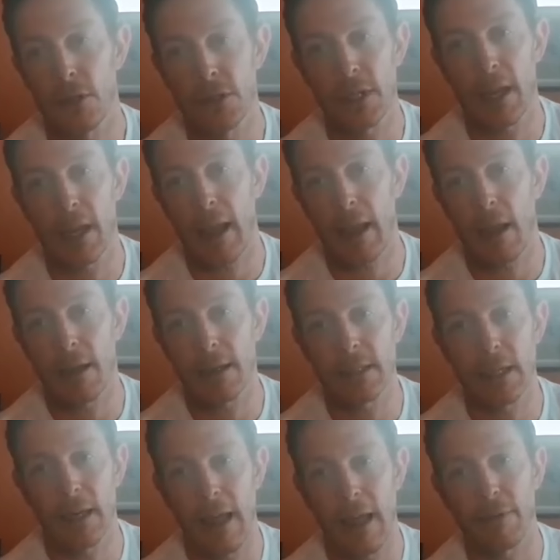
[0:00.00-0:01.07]
using
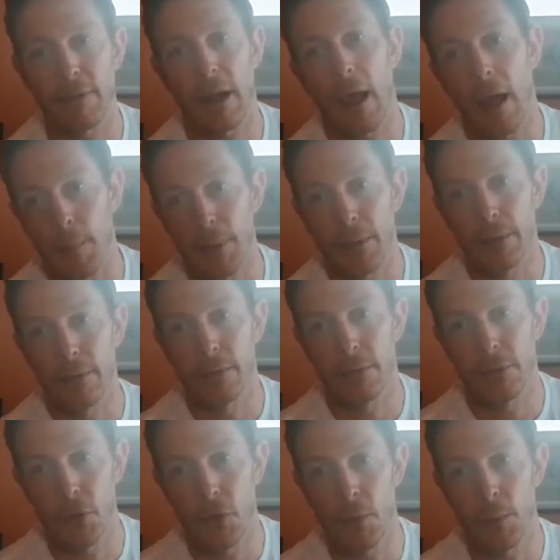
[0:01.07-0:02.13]
AI to level up
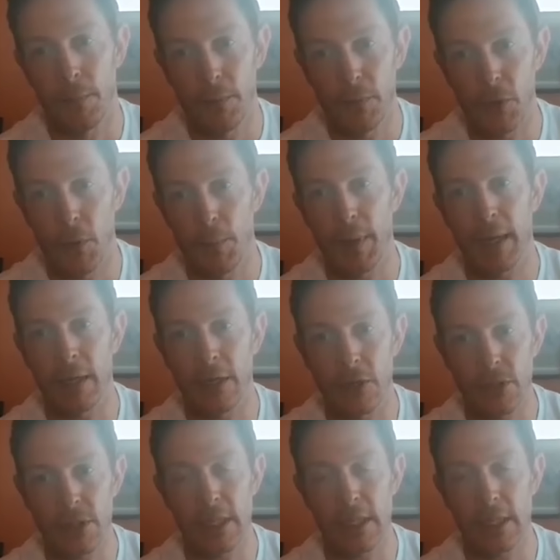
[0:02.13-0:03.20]
your B
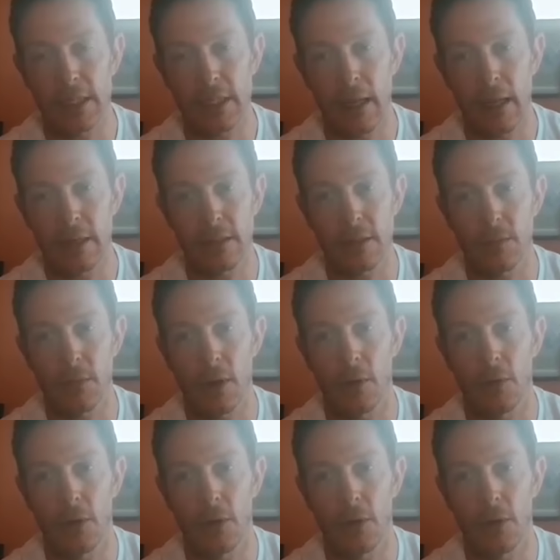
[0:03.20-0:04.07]
and your C sellers,